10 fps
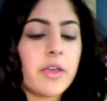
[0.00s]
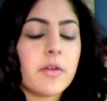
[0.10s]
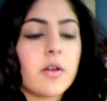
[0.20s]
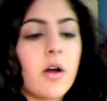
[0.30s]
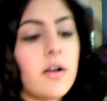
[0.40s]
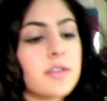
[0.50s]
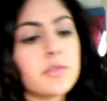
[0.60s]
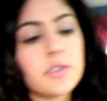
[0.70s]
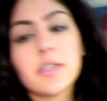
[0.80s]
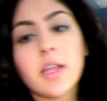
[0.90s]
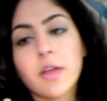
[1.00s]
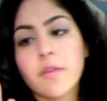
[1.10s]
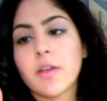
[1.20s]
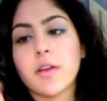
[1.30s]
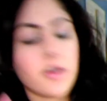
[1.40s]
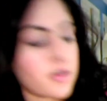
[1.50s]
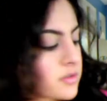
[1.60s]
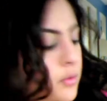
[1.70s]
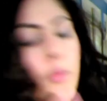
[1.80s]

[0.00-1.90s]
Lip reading: you can also just take your fingers